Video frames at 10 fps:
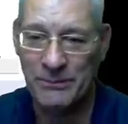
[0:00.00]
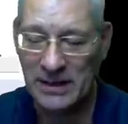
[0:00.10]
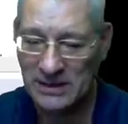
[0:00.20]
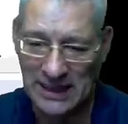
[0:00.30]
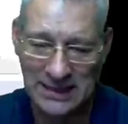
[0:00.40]

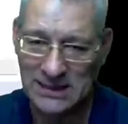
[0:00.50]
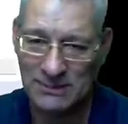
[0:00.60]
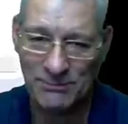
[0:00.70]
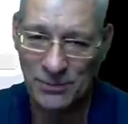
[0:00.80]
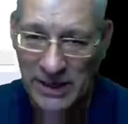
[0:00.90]
So that's
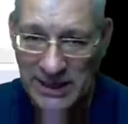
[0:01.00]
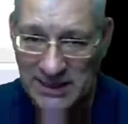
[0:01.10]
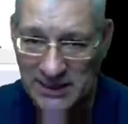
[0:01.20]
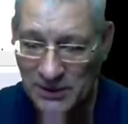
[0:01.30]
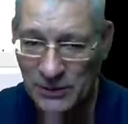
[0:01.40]
pretty
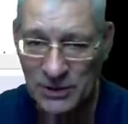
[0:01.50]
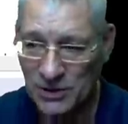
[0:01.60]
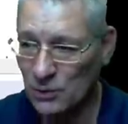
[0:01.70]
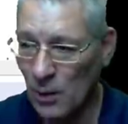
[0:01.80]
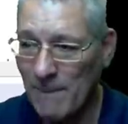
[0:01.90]
easy to do. It's
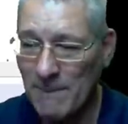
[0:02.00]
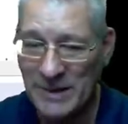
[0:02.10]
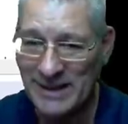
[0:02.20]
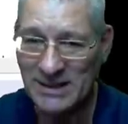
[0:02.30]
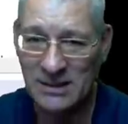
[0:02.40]
just one
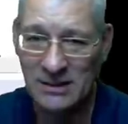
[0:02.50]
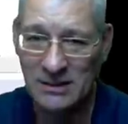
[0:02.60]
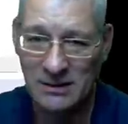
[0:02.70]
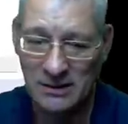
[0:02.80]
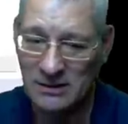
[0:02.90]
bit.
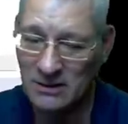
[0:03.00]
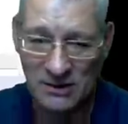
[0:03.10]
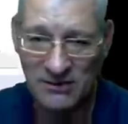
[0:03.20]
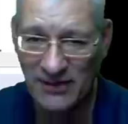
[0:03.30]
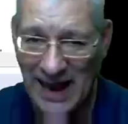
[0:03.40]
It's like
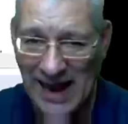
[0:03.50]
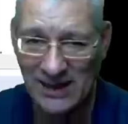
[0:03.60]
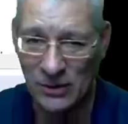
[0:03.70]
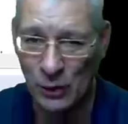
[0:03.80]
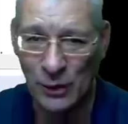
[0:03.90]
a flag,
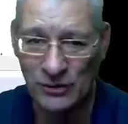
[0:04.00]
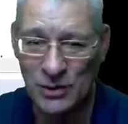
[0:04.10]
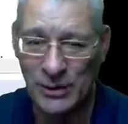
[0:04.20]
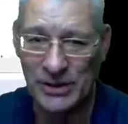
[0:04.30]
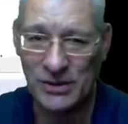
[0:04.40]
an on off
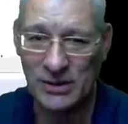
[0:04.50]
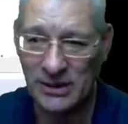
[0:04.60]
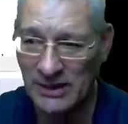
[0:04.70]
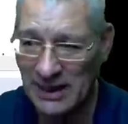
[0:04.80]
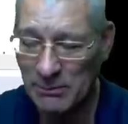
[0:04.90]
switch
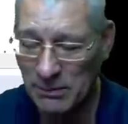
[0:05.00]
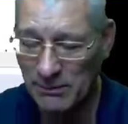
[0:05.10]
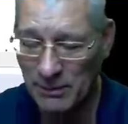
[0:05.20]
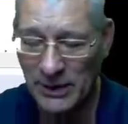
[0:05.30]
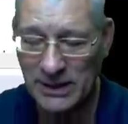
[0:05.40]
in that
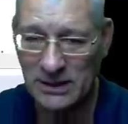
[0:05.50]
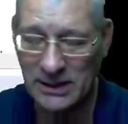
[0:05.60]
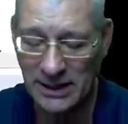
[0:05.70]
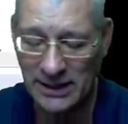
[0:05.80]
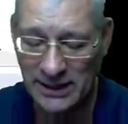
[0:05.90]
byte.
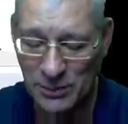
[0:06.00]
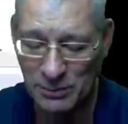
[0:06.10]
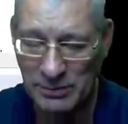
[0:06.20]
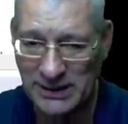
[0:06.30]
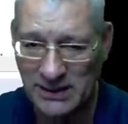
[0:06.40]
Okay, each
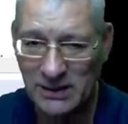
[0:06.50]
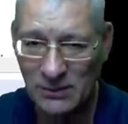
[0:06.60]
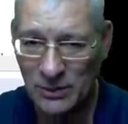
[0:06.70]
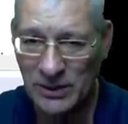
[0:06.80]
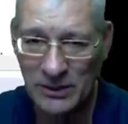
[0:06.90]
bit
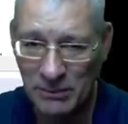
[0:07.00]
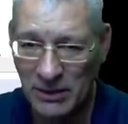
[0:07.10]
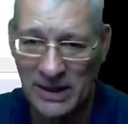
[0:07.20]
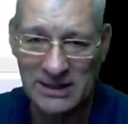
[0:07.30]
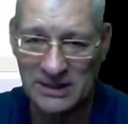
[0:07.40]
within the
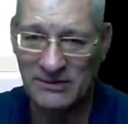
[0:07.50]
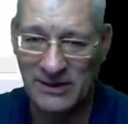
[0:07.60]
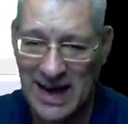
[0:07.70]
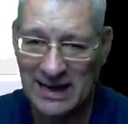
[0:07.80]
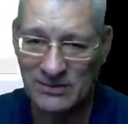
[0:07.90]
byte is a
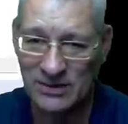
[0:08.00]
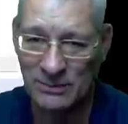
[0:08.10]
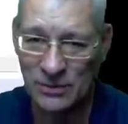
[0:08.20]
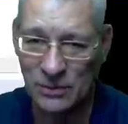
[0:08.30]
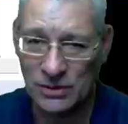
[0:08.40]
flag of some
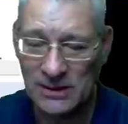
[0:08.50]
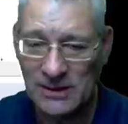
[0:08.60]
sort.